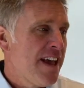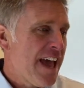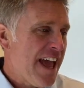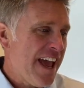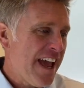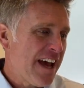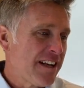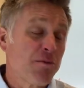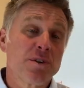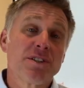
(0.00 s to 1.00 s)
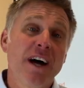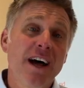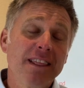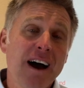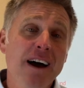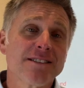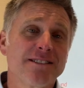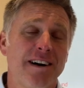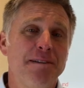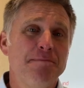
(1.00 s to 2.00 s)
And it was not lost
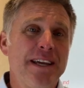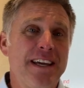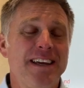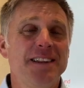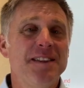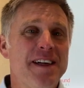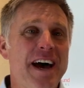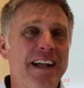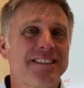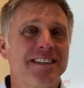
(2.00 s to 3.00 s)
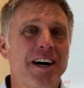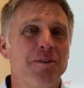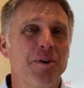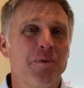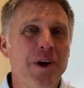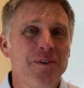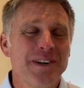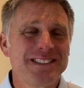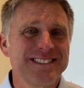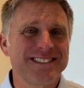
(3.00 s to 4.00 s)
on me that when we
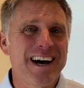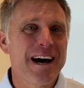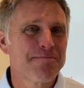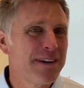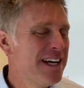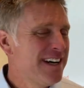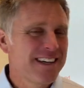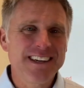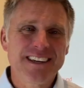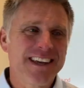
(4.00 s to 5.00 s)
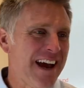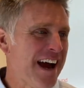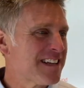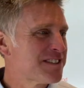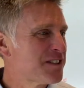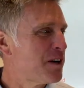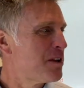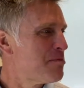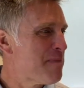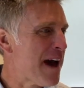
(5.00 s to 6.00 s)
would stop, get gas, go to
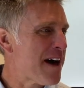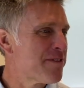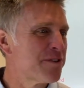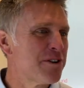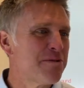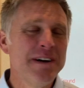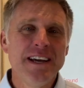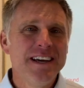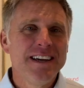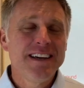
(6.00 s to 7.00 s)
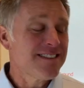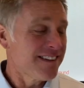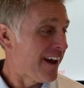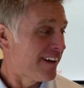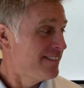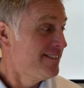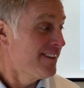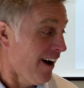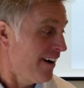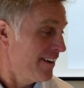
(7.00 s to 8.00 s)
the bathroom, he's like
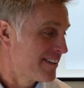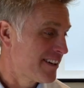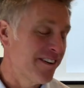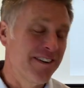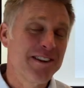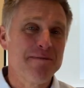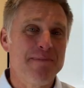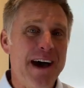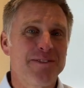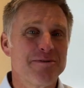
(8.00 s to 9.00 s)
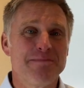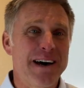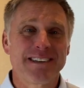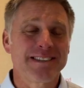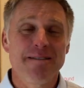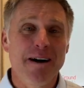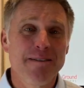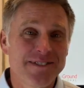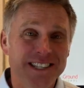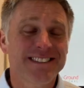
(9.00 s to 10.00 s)
done going to the bathroom by the time
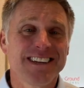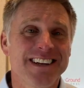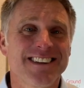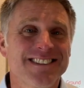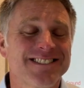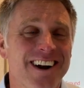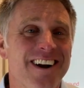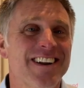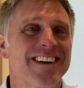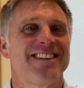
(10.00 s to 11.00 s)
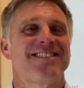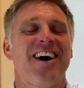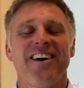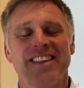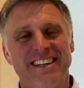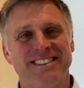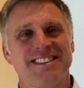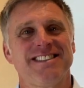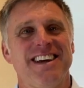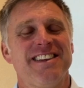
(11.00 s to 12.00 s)
I'm just getting started. It's all that to
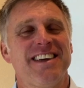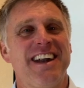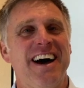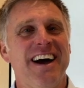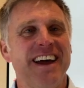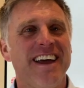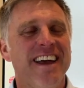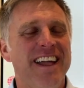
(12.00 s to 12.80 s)
say that I